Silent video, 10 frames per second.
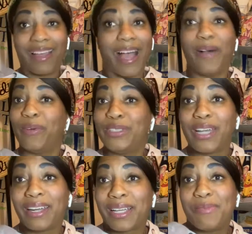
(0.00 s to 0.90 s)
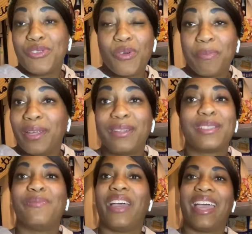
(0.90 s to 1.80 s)
I want y'all to come join me on
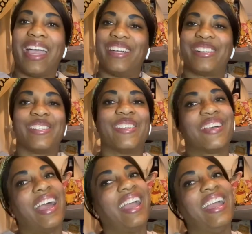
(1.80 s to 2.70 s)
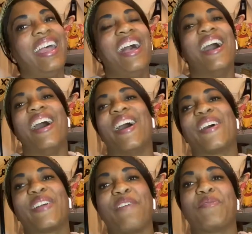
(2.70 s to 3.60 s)
some vacations, okay? All
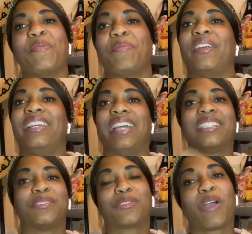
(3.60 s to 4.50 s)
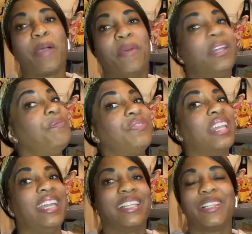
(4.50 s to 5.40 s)
right, remember, hit that subscribe button,
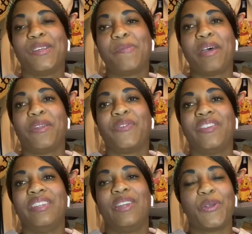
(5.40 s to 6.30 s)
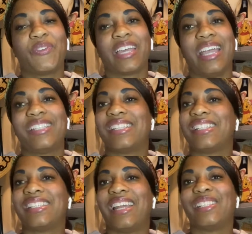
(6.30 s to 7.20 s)
hit the little bell notification and
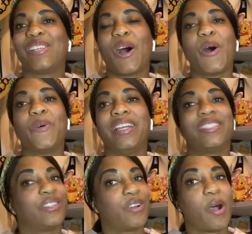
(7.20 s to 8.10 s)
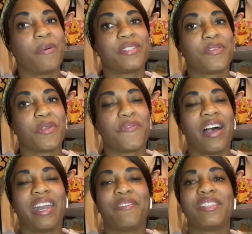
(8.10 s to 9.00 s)
set it to always so you're always
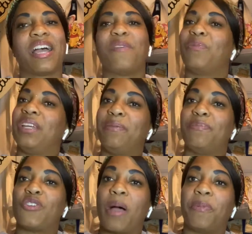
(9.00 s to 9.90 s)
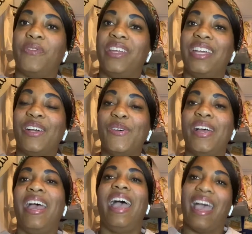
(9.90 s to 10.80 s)
notified every time we drop a video.
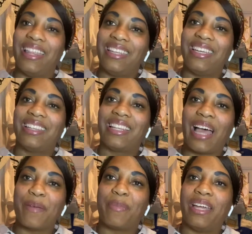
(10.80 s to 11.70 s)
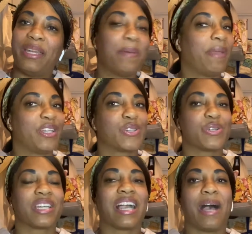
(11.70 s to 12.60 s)
And then hit the like button and make sure
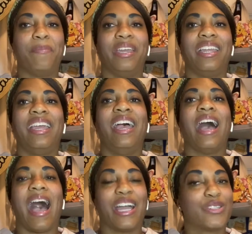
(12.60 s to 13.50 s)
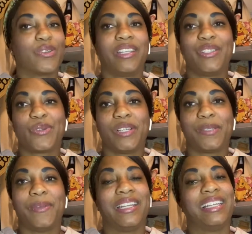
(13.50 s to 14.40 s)
to comment. I truly enjoy
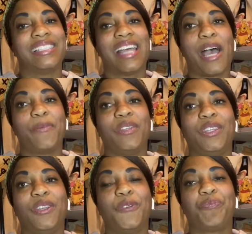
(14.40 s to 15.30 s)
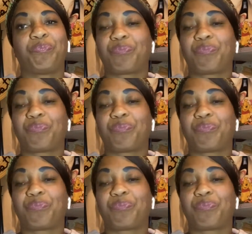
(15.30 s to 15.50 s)
spending this time with you.